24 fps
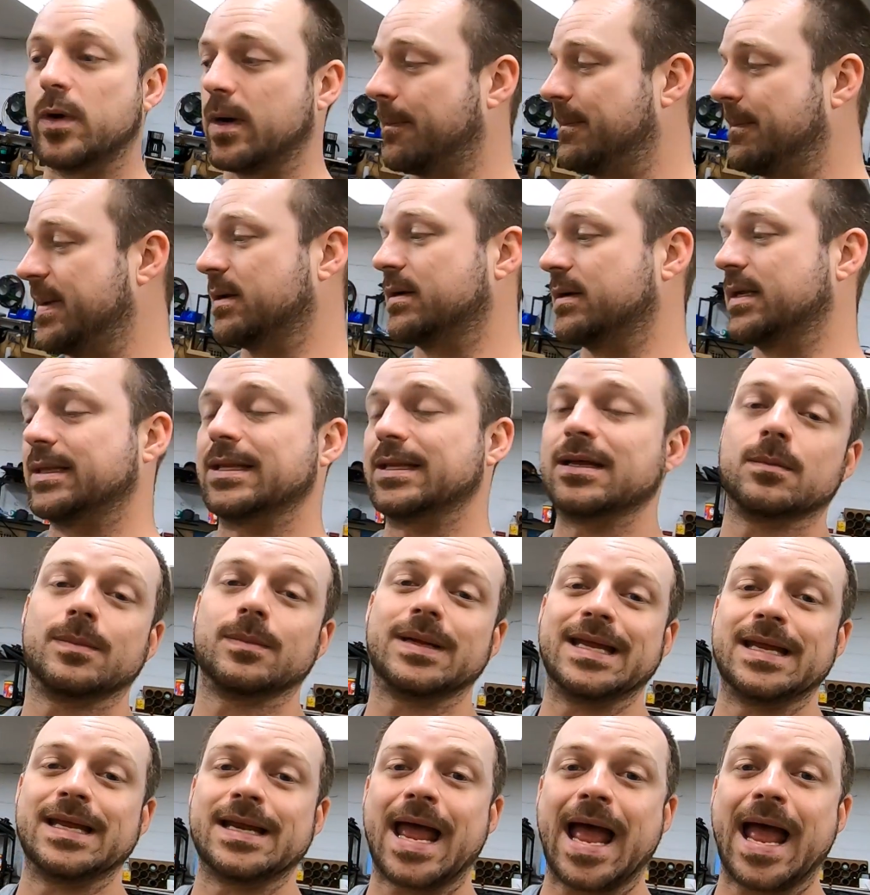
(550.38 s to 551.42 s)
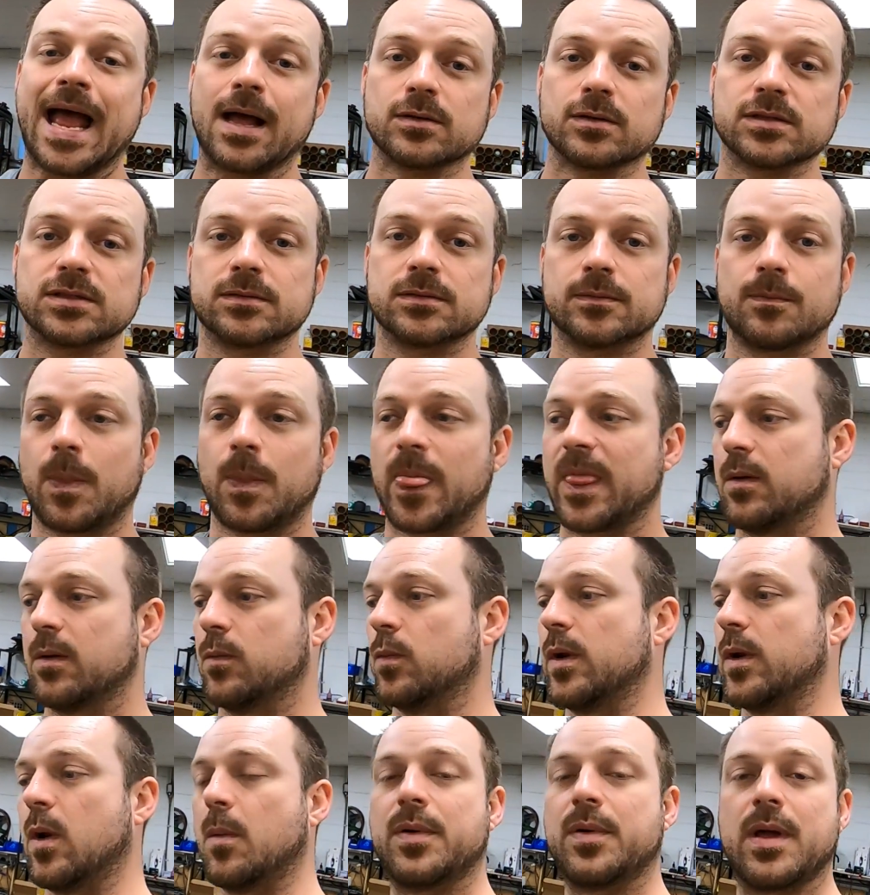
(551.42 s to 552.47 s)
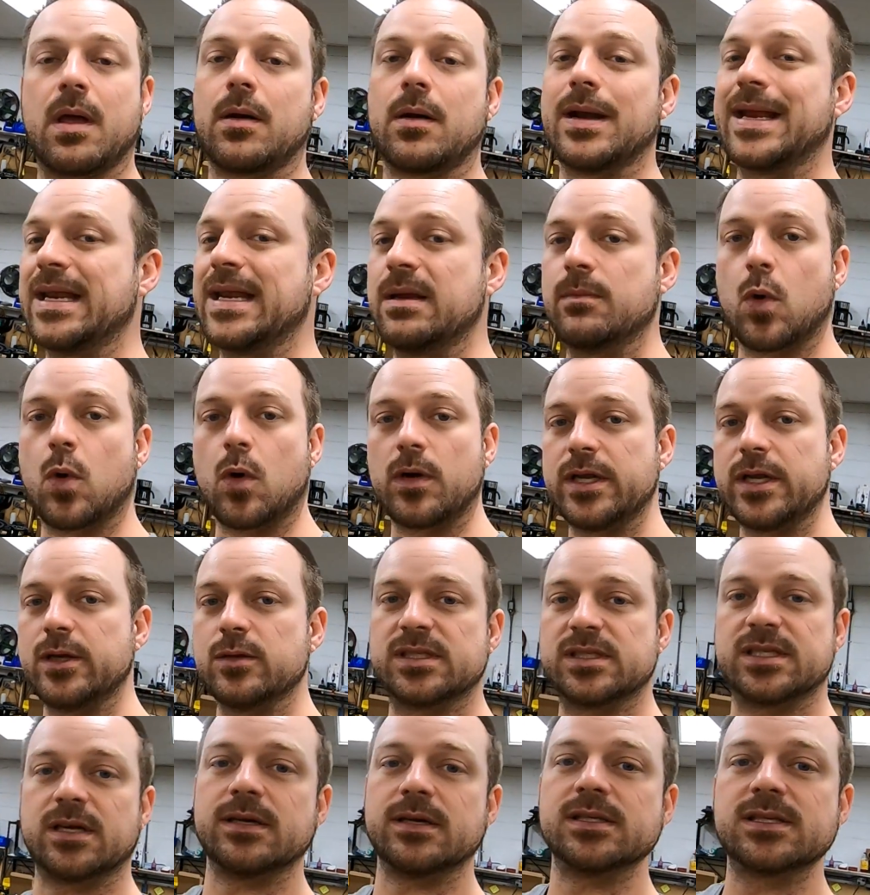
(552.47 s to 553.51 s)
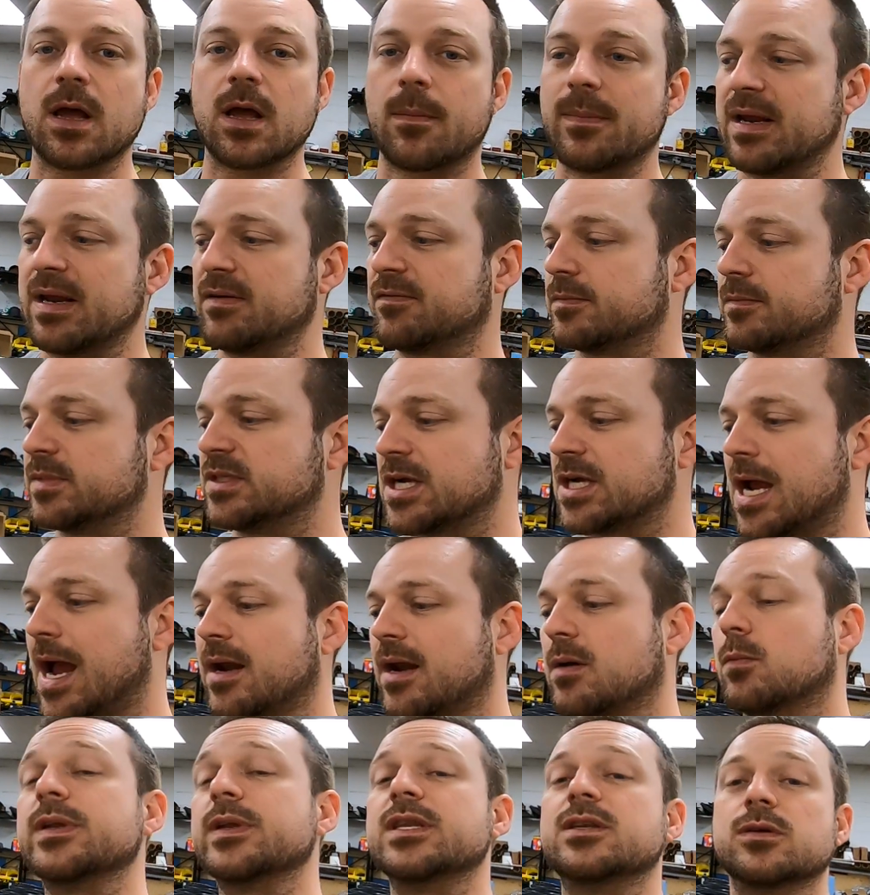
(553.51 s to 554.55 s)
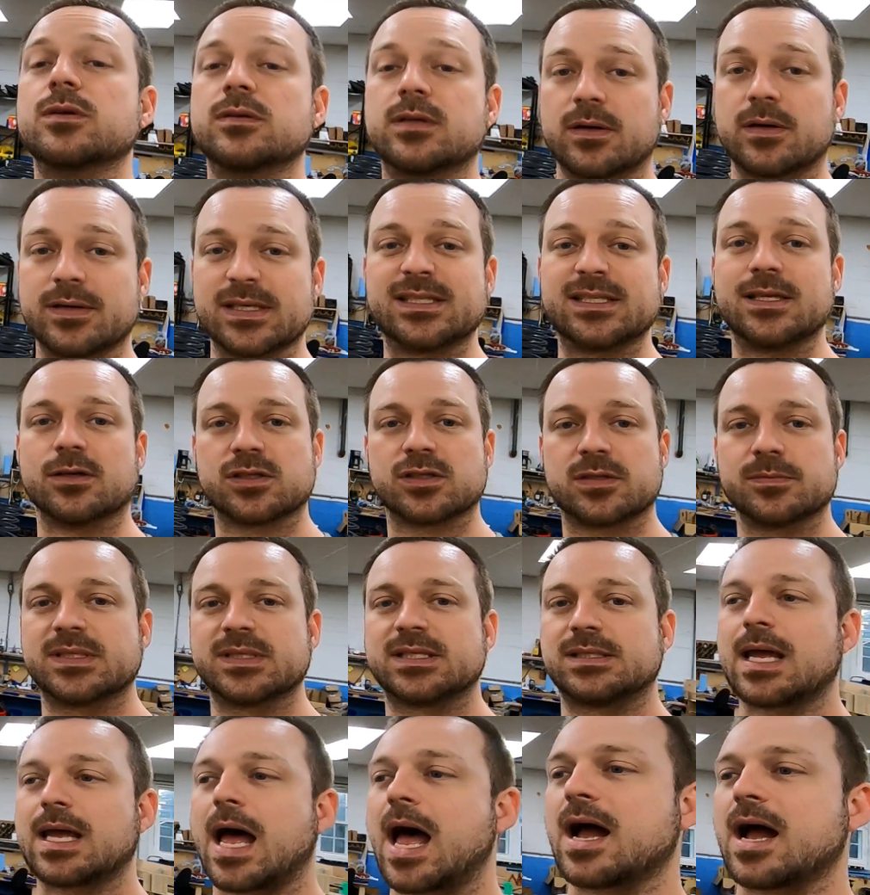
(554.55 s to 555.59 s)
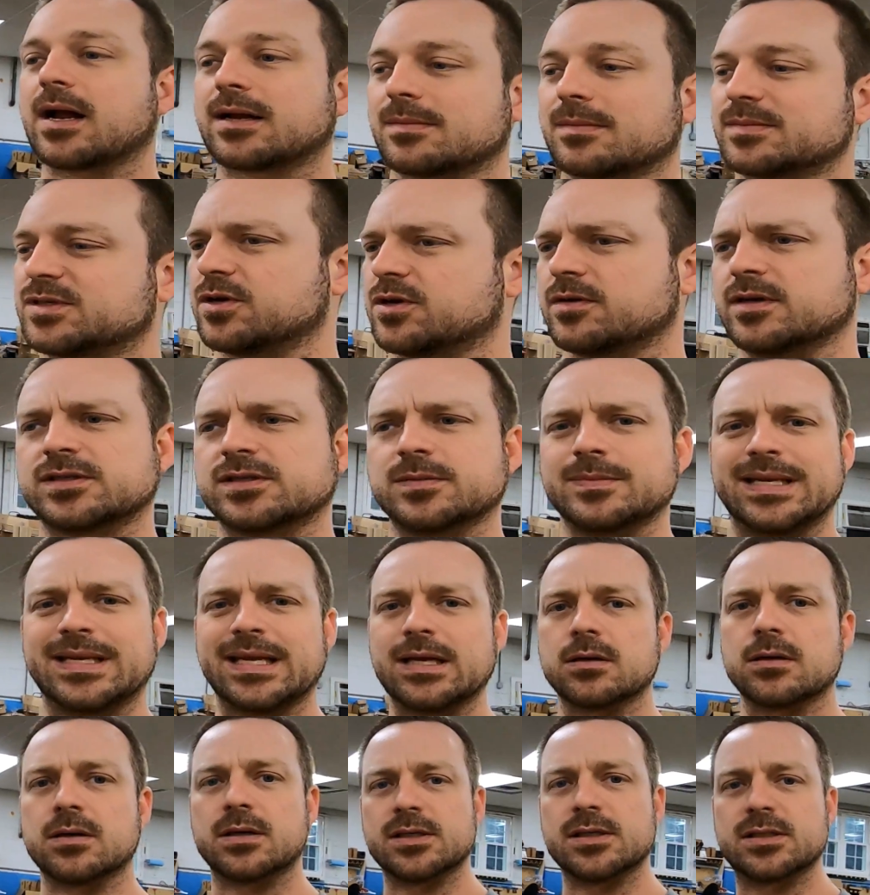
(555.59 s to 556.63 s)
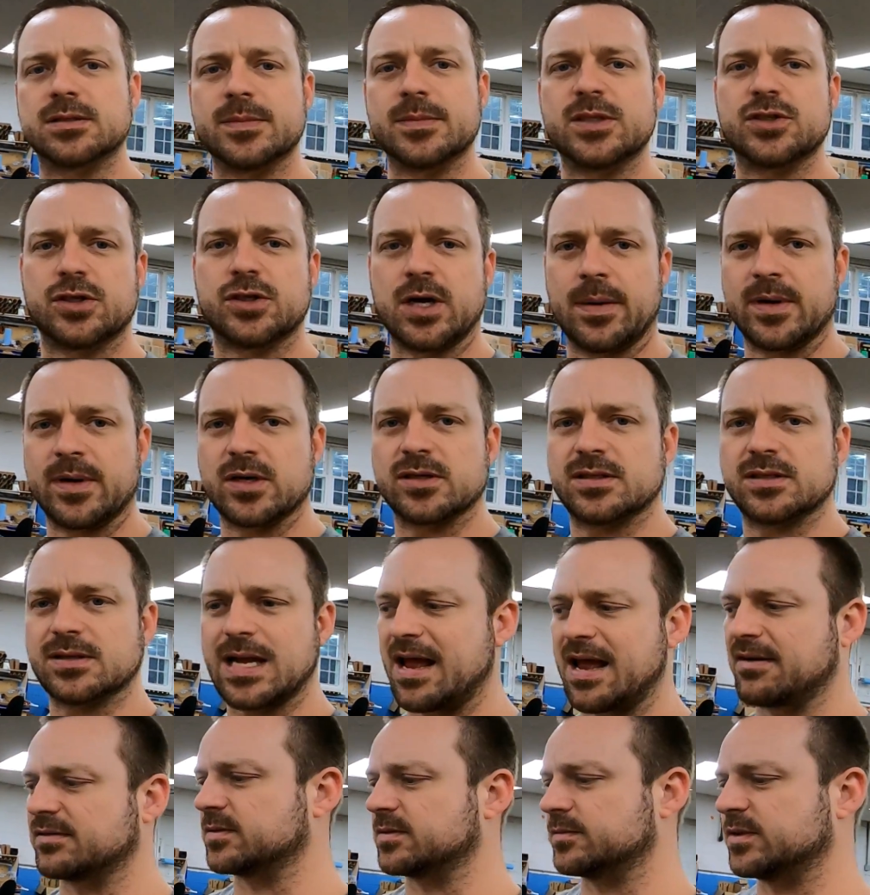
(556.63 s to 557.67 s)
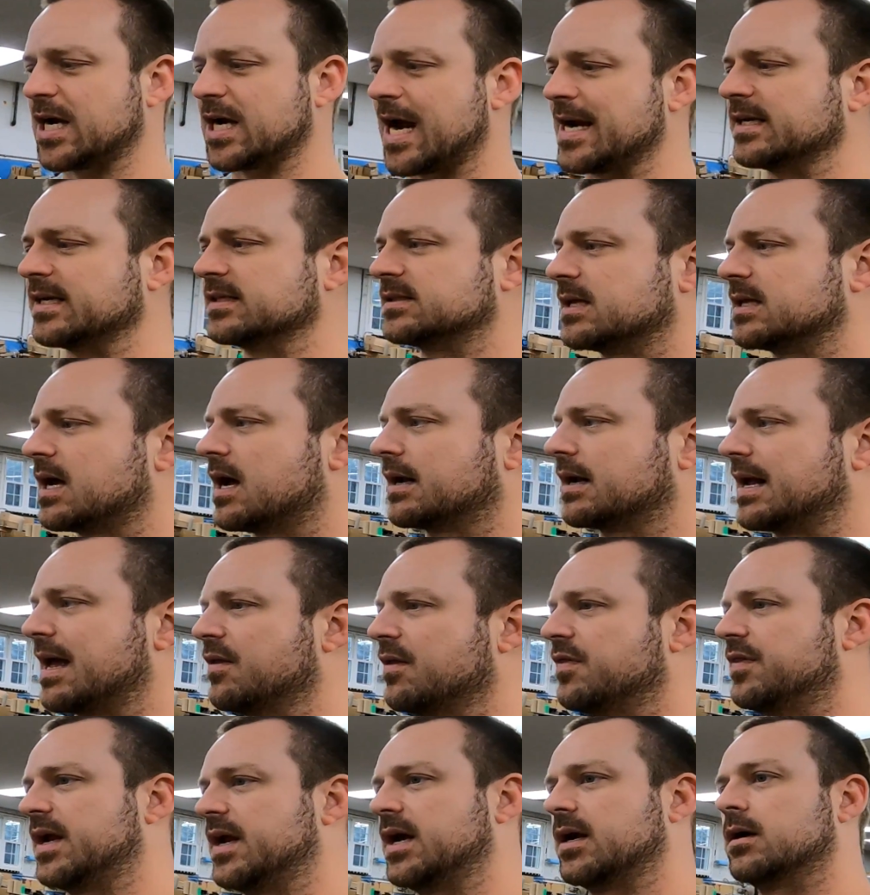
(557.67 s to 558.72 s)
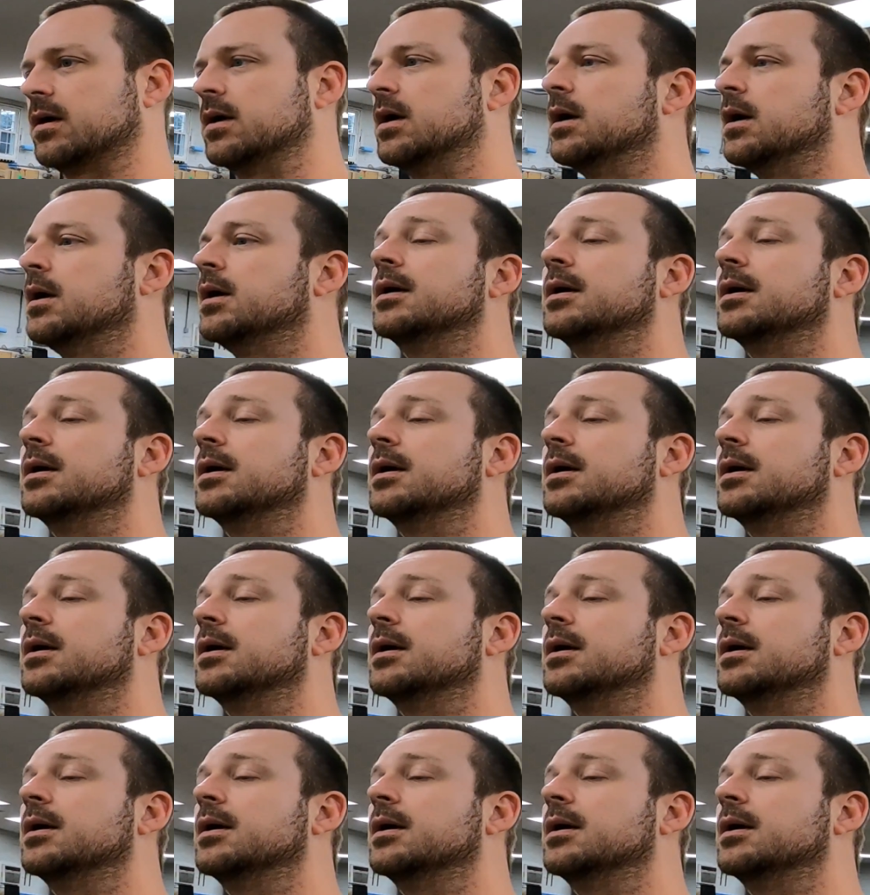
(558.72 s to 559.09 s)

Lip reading: we are building them in-house. We don't plan on any more U series coming in from China. There is still some stock. I'm sure there's some dealers, some distributors still have some Chinese stock out there.